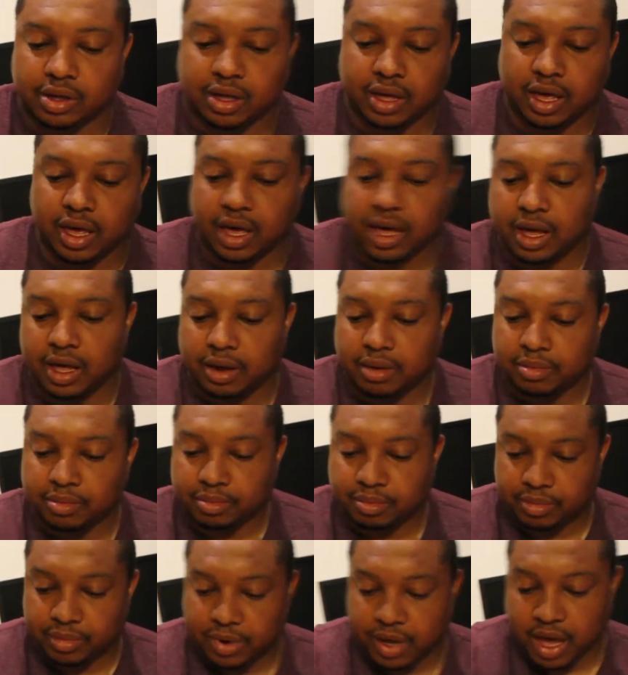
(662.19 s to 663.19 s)
And
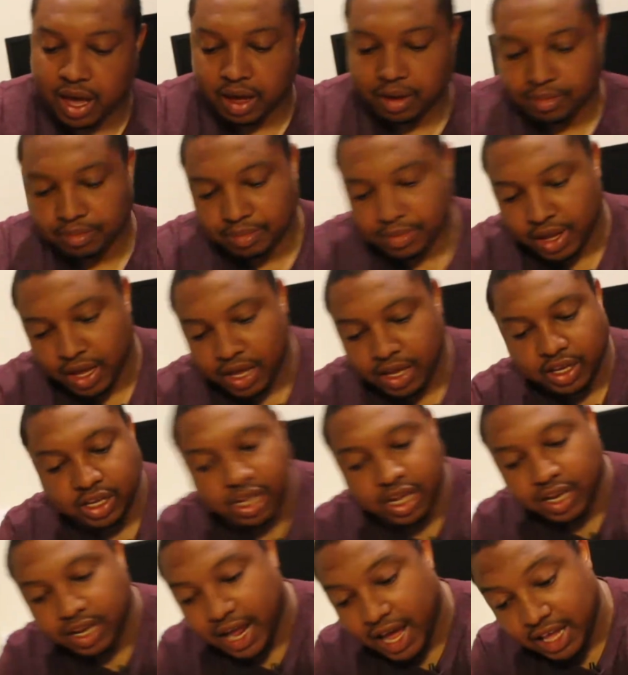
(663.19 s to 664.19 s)
yeah,
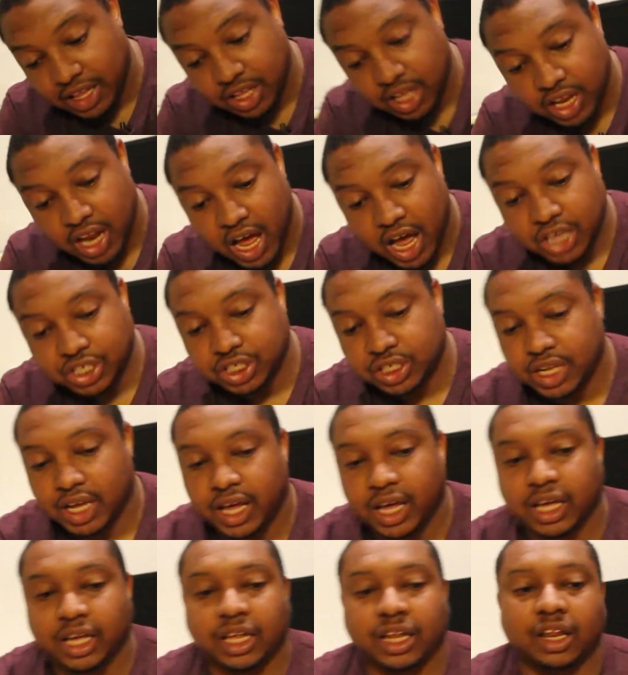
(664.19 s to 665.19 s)
and like the
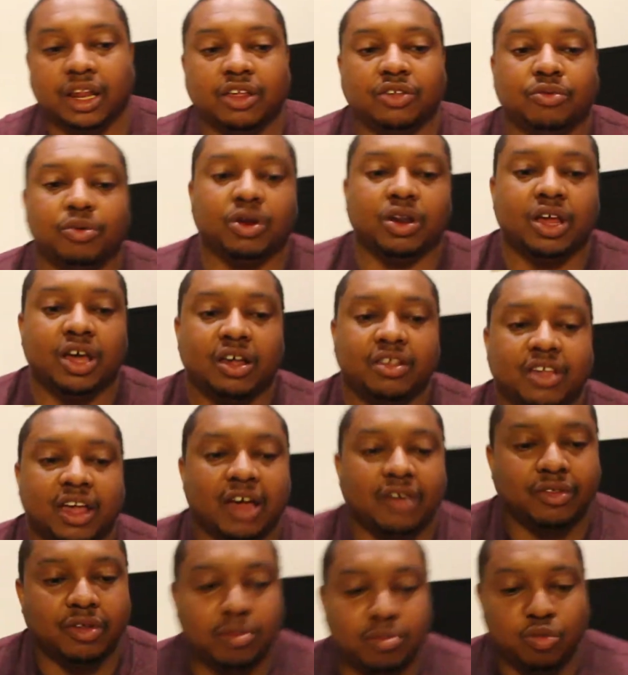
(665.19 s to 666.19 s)
Logitech, this one does
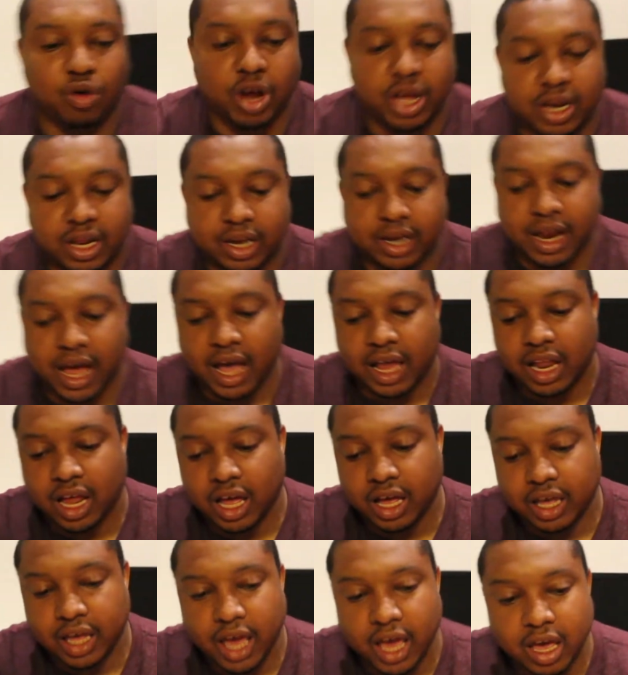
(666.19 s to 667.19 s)
have the braided
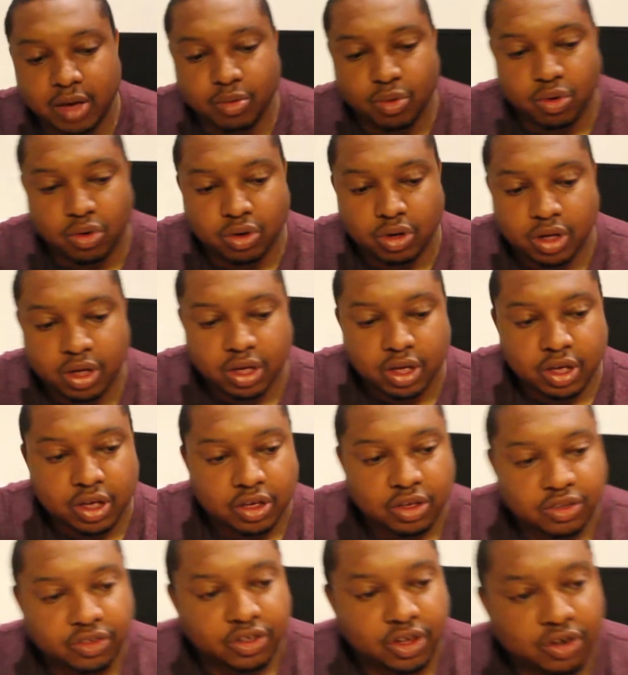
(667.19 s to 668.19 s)
nylon cable,
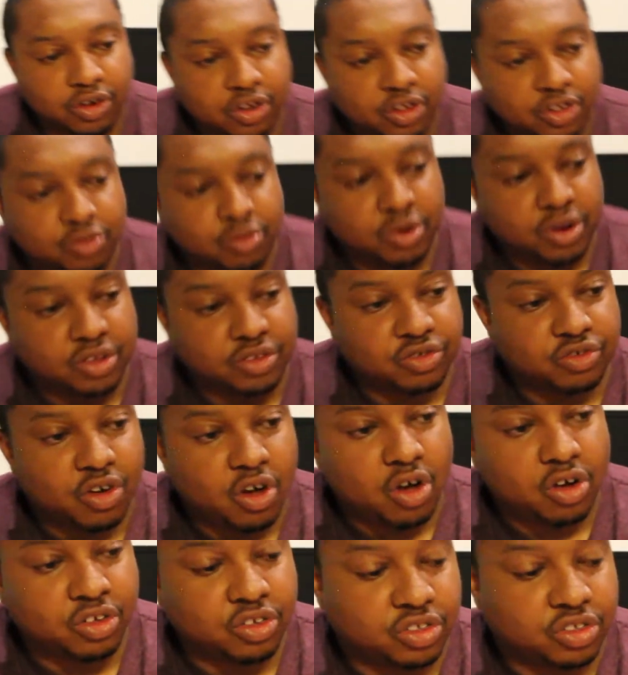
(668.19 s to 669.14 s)
so this one is strong and